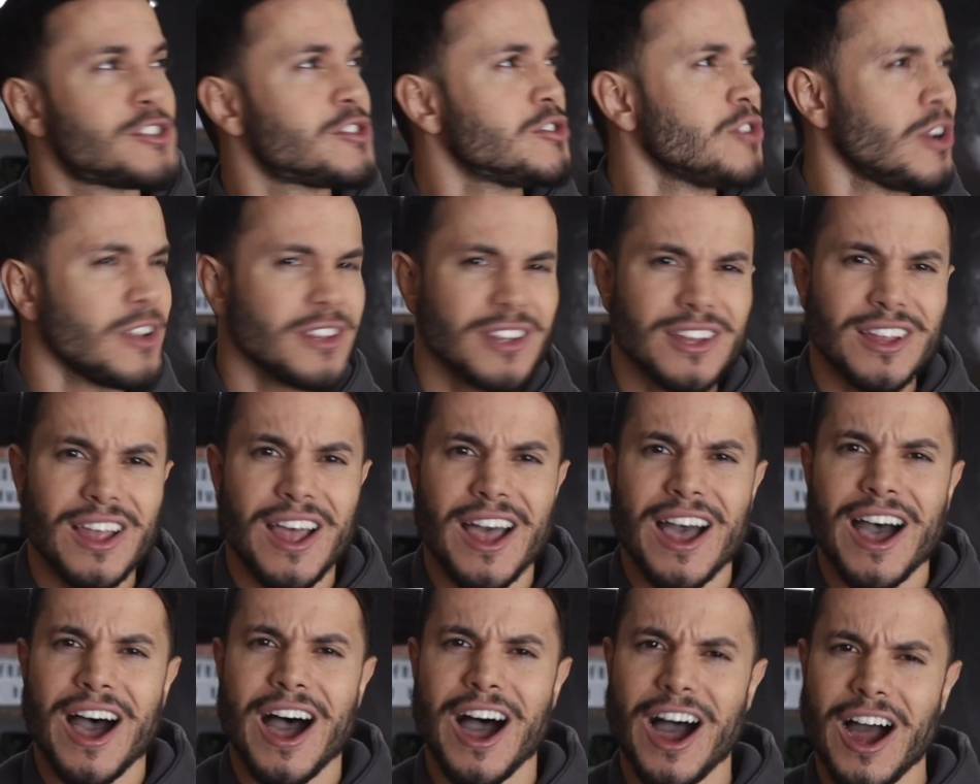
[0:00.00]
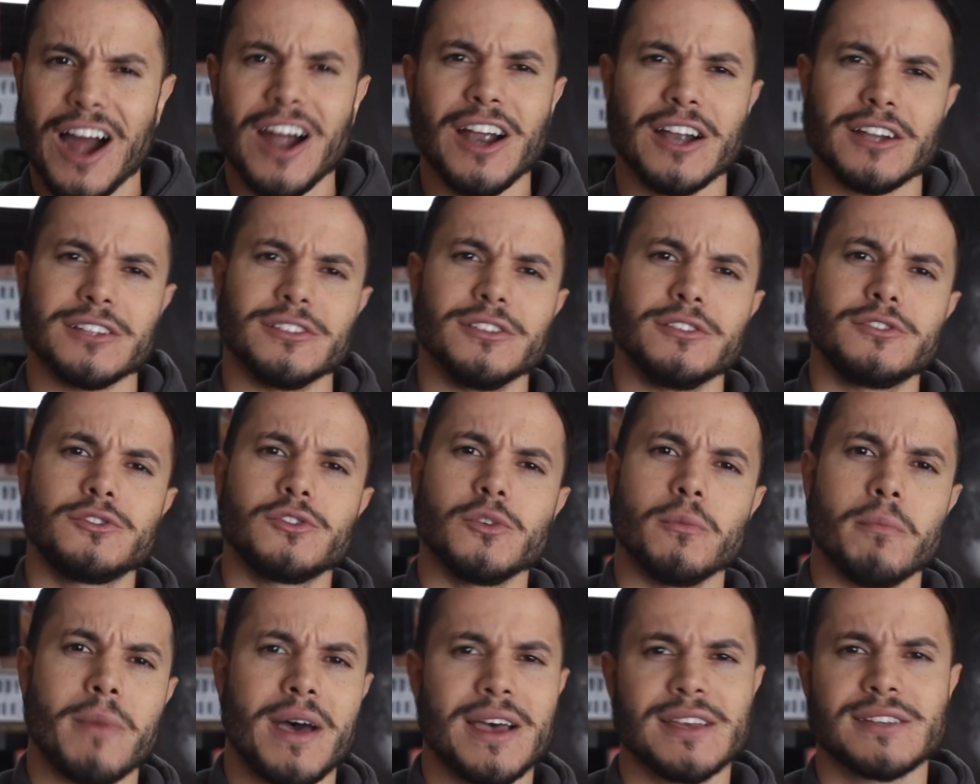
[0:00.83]
not hard
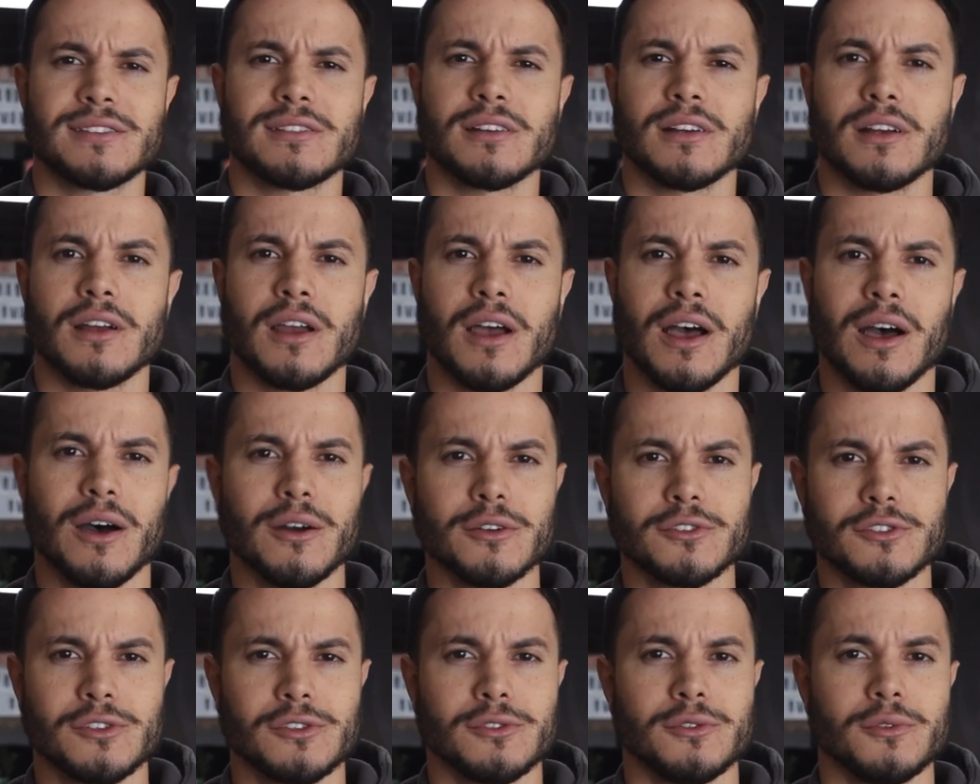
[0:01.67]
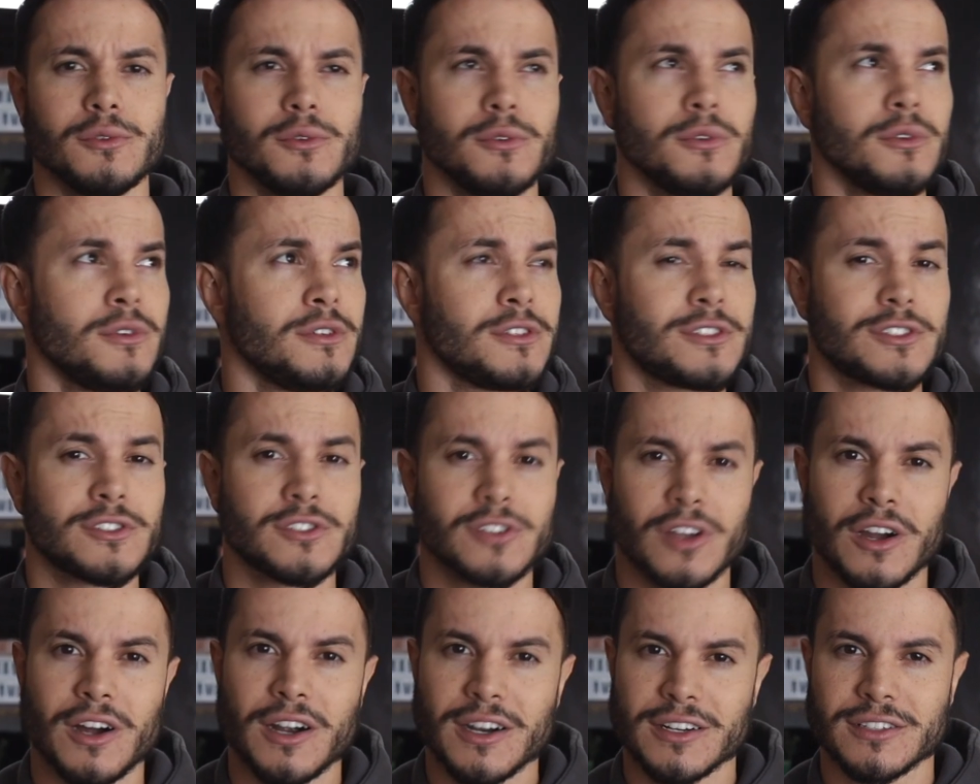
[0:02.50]
to master how to
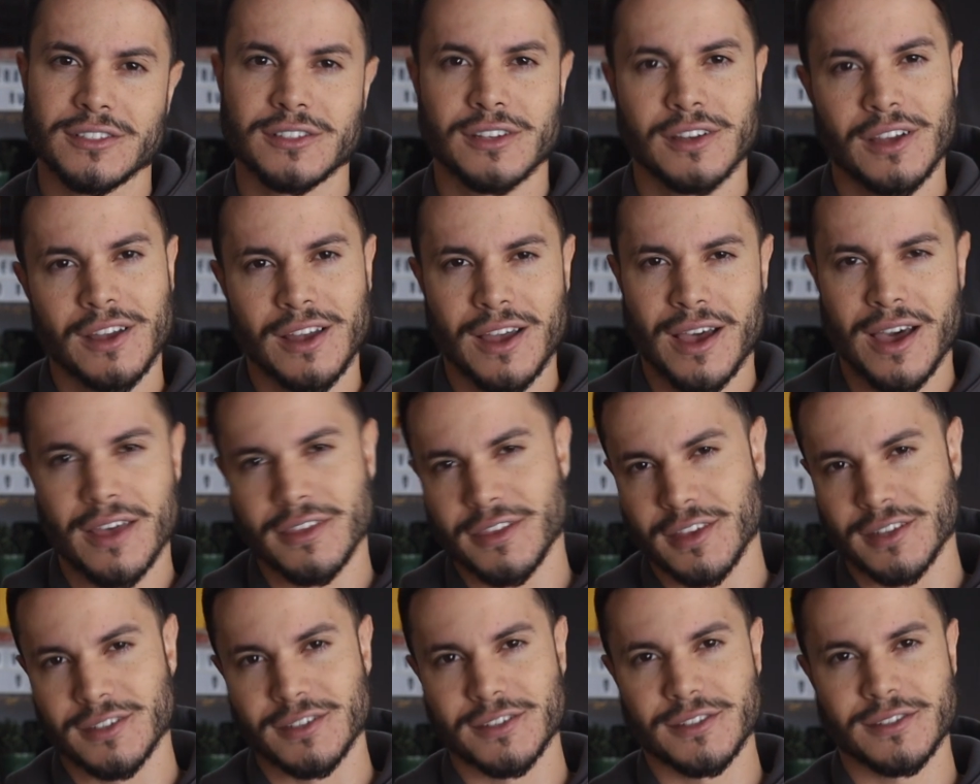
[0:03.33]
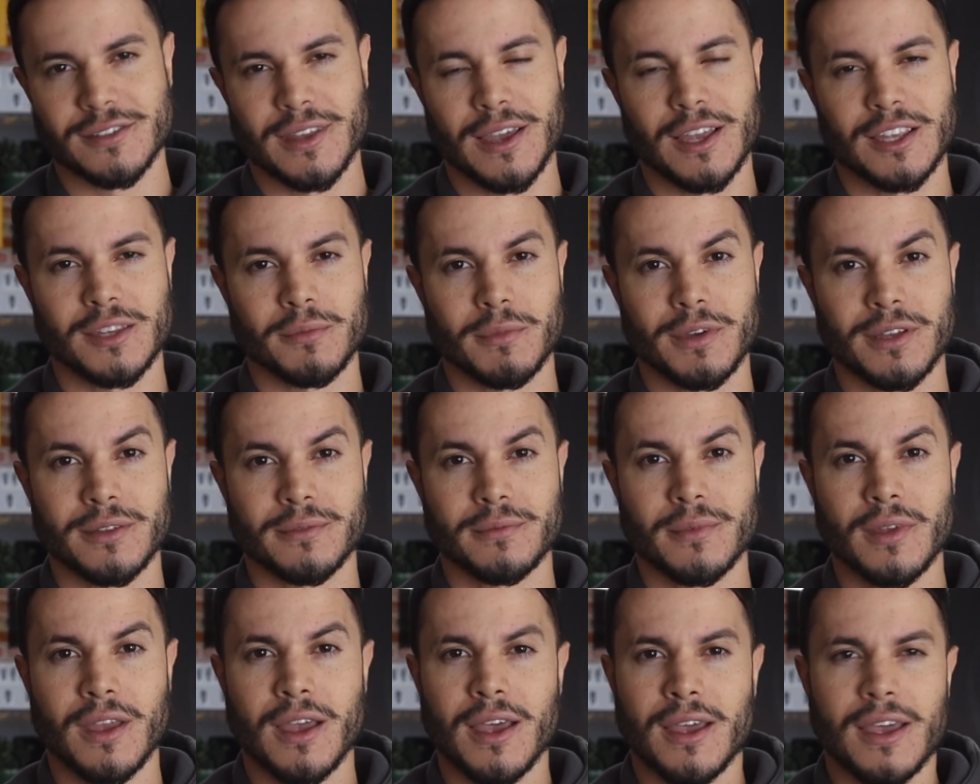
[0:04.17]
start a thesis statement.
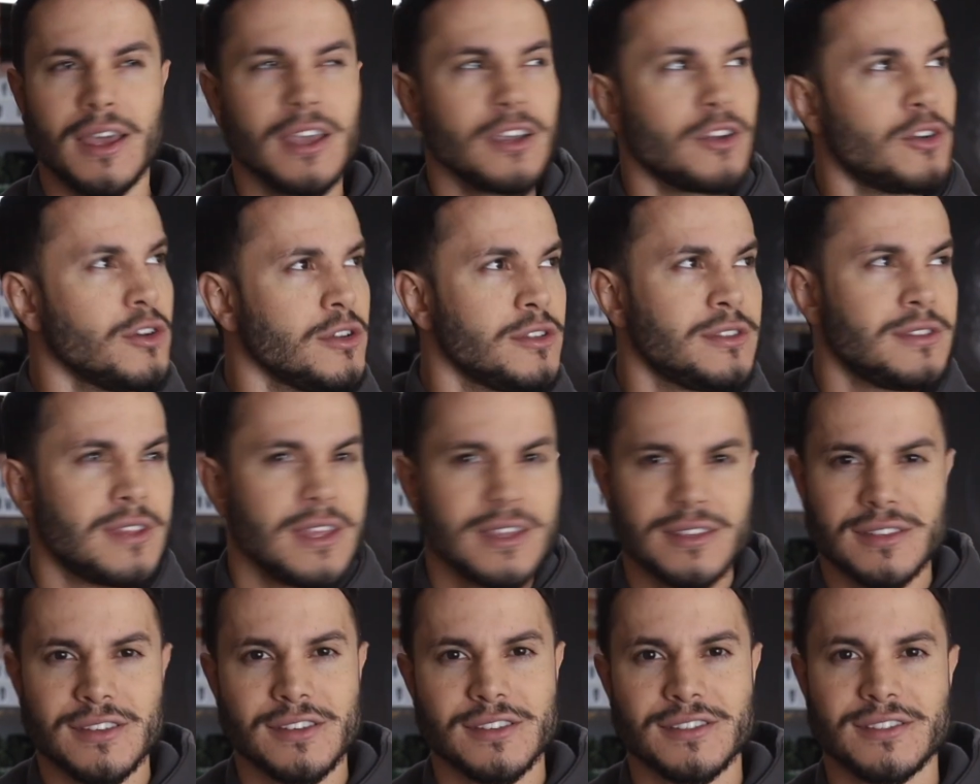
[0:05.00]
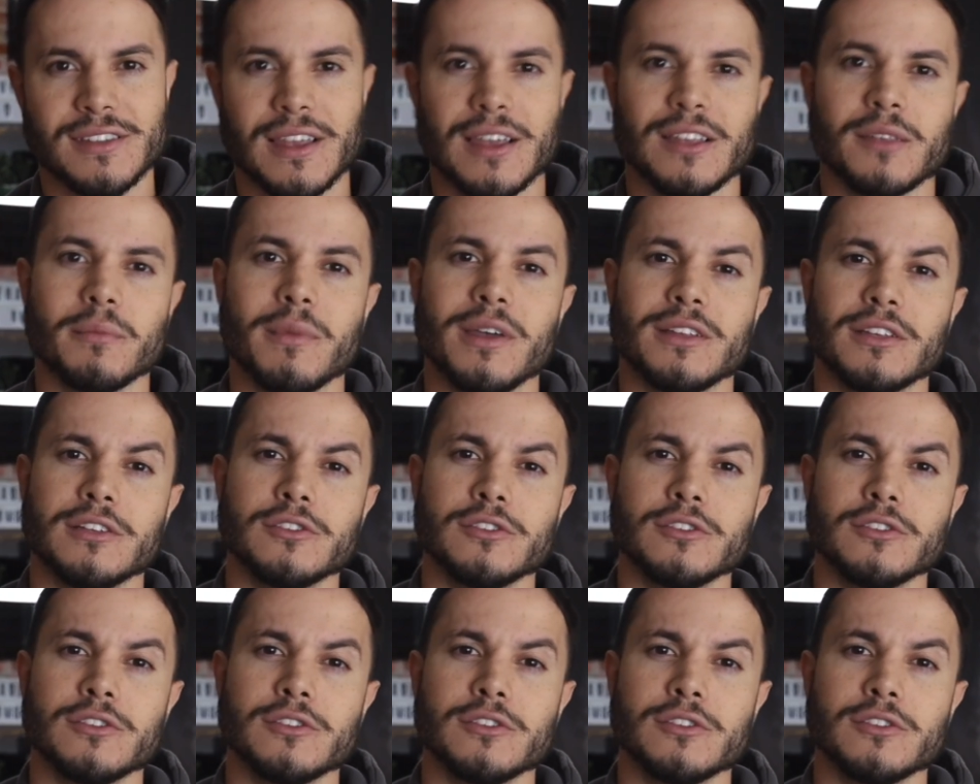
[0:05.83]
A good thesis statement